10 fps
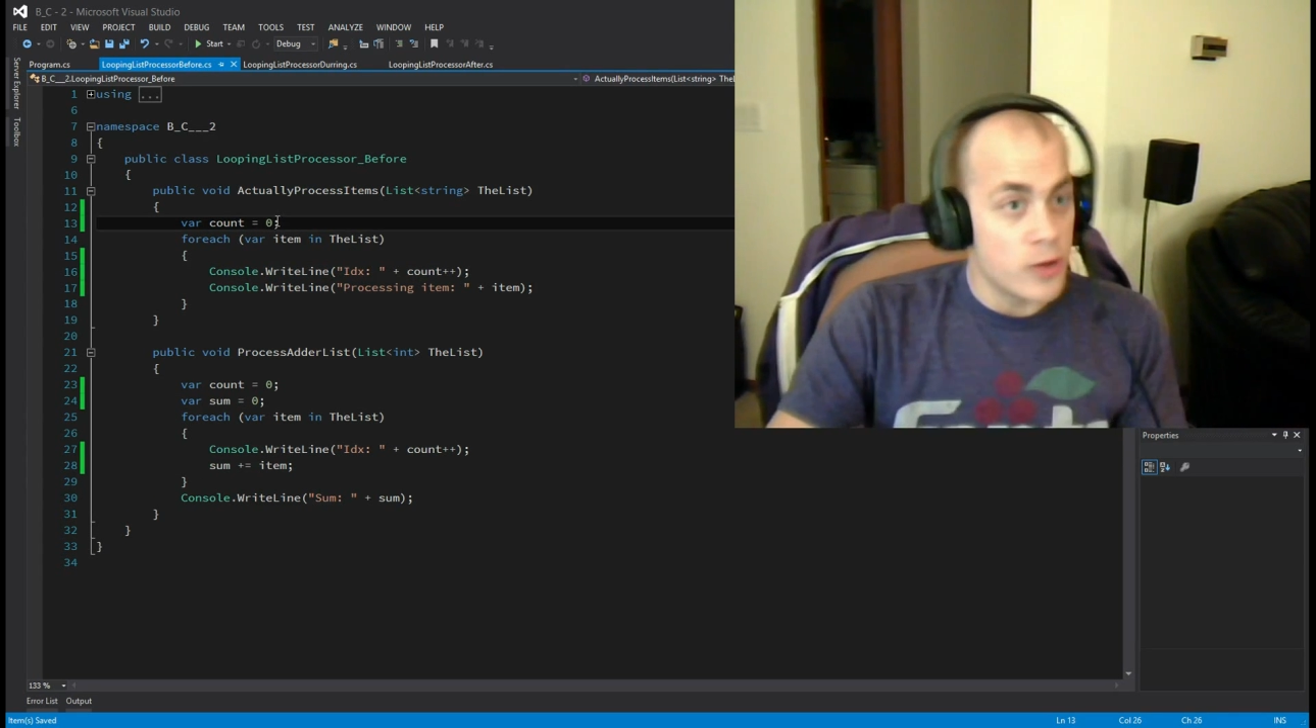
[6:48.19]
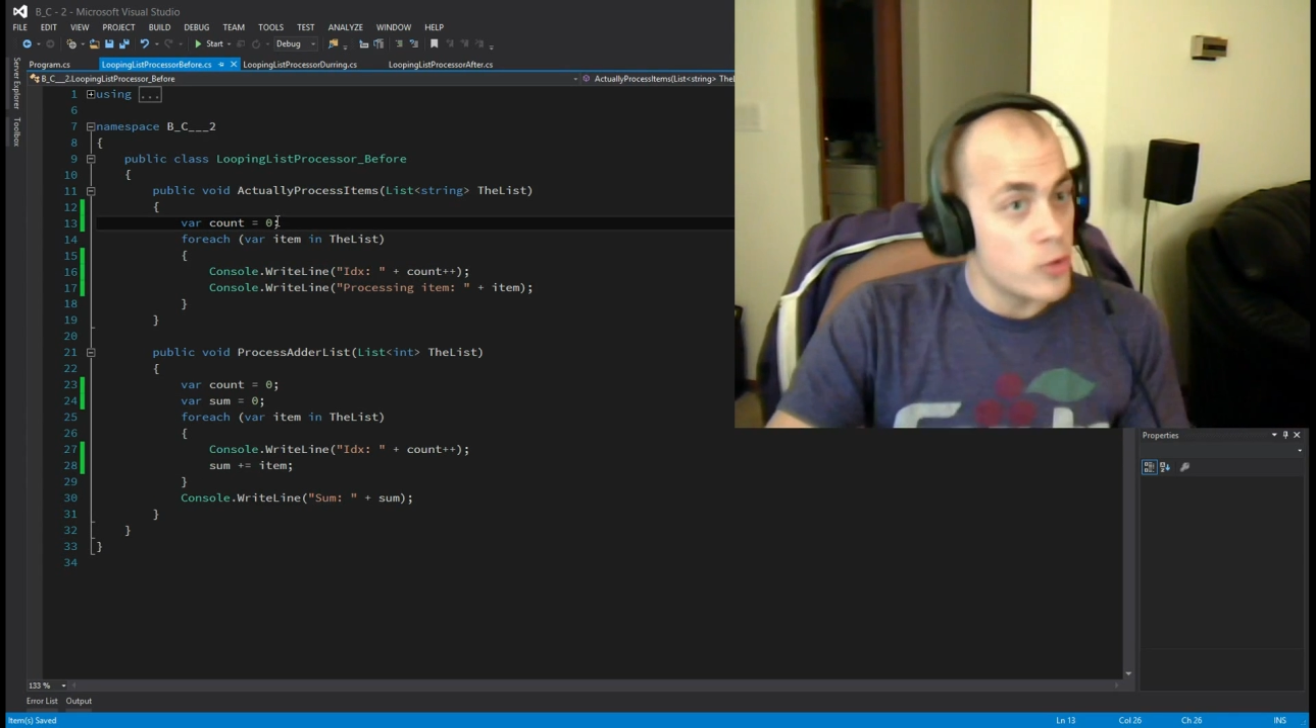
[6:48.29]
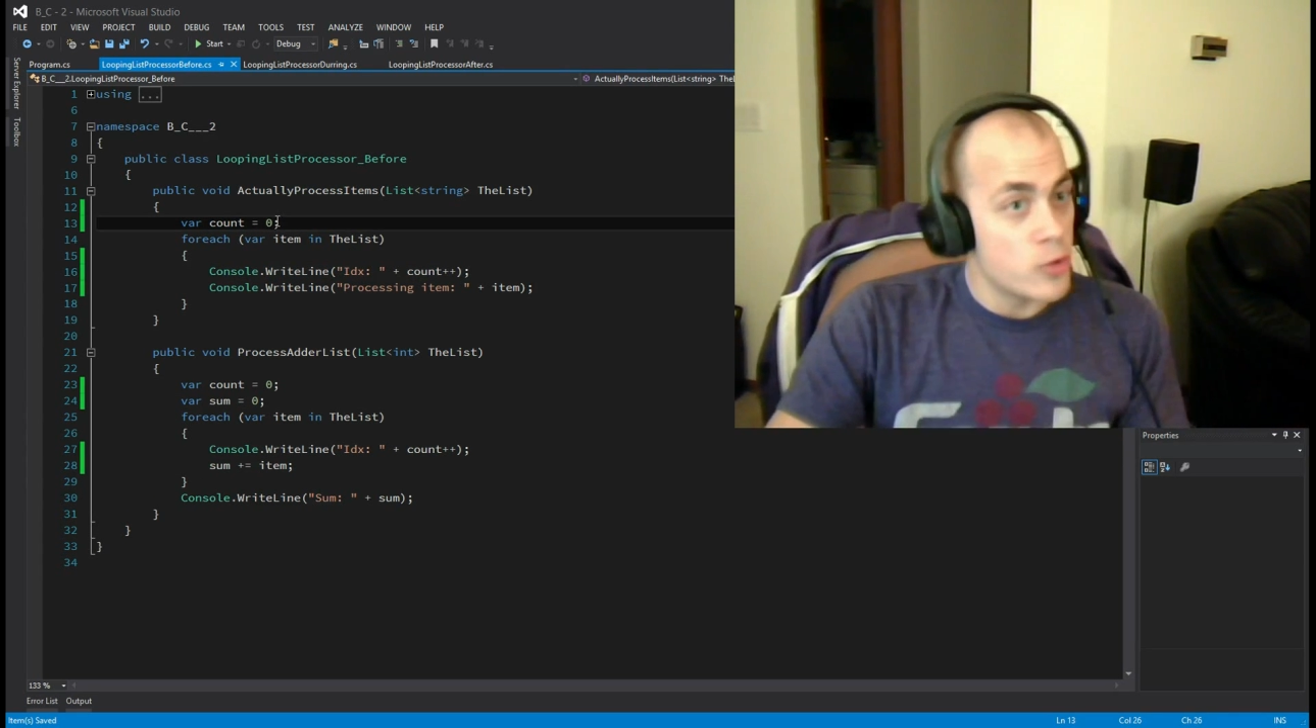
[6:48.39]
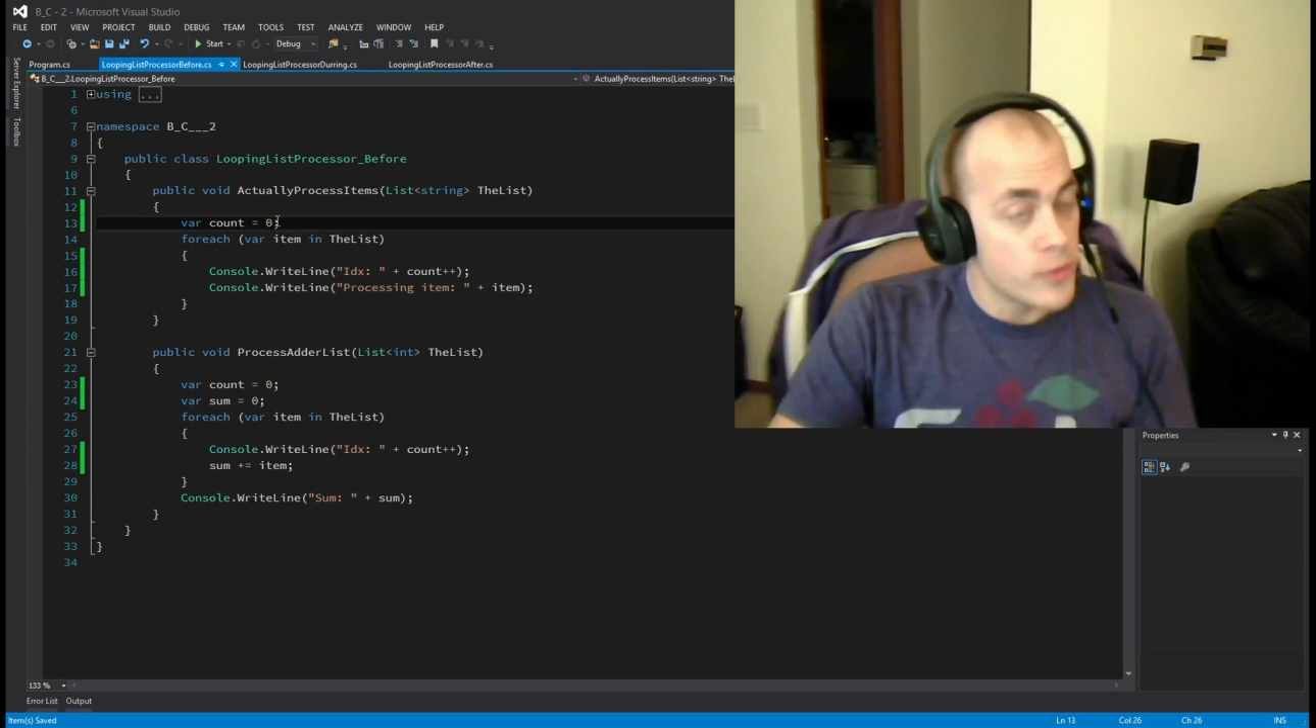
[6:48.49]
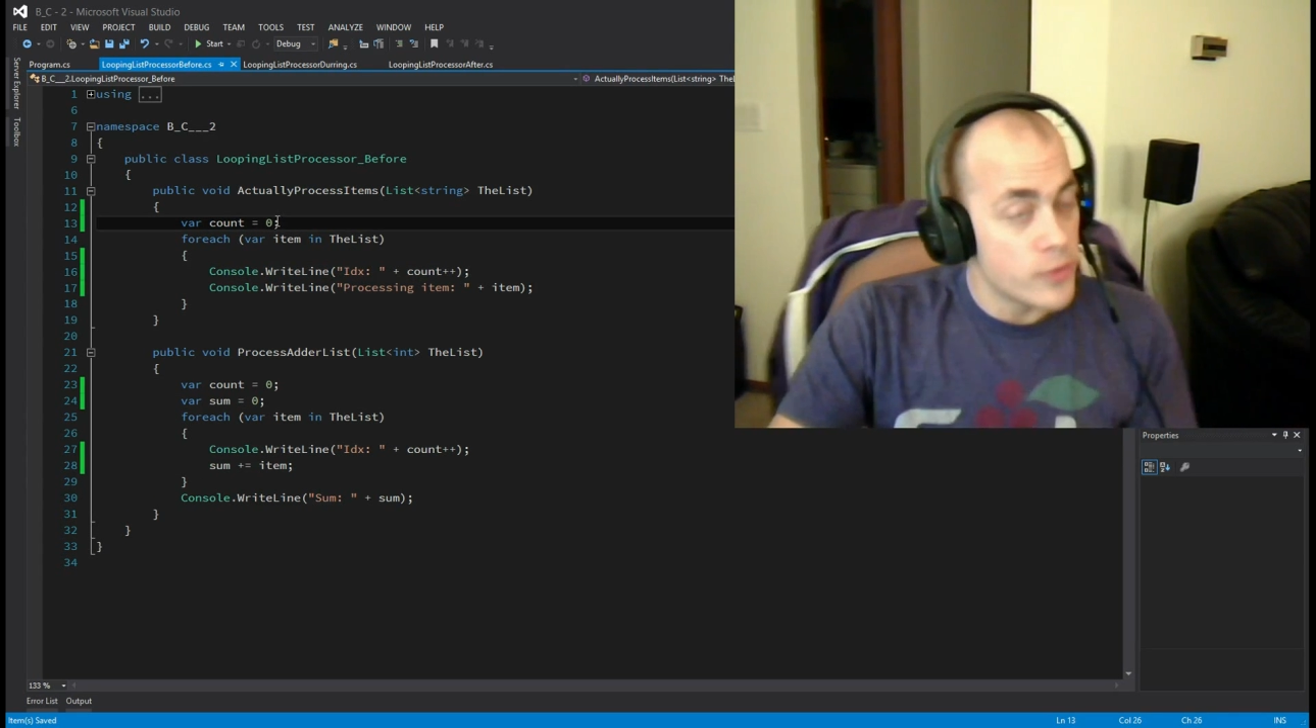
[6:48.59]

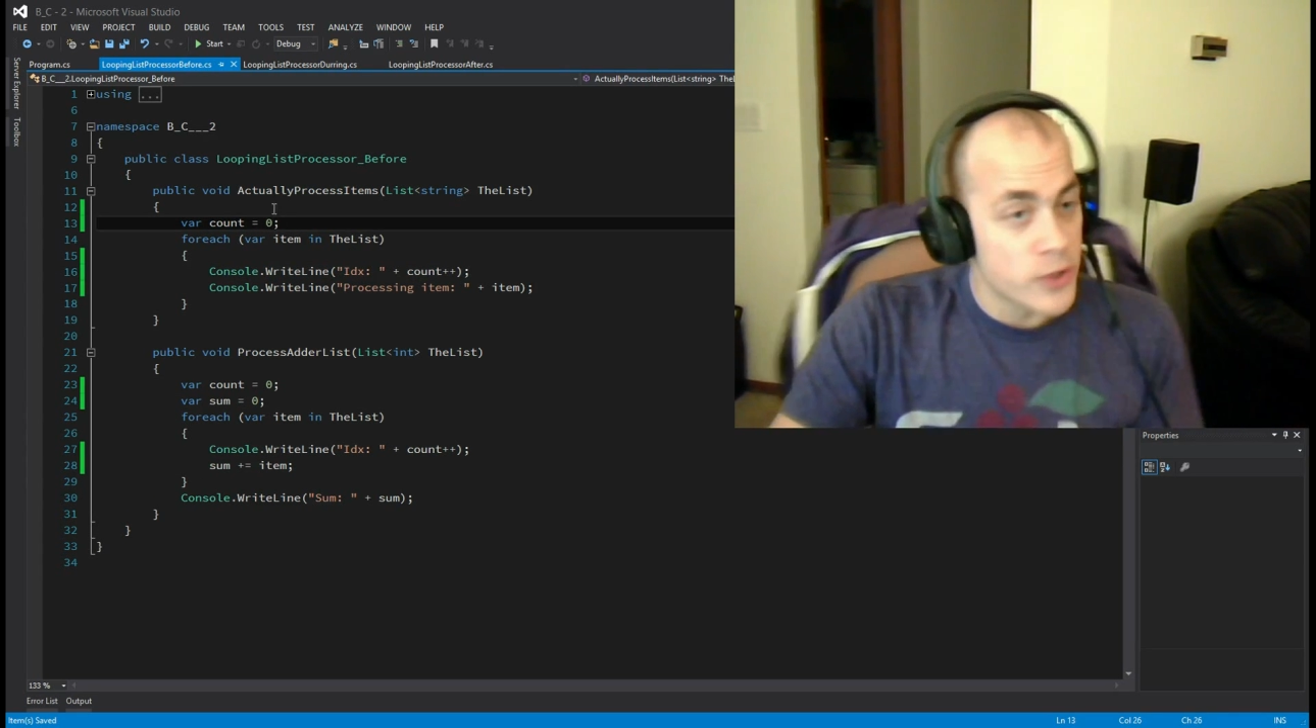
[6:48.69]
new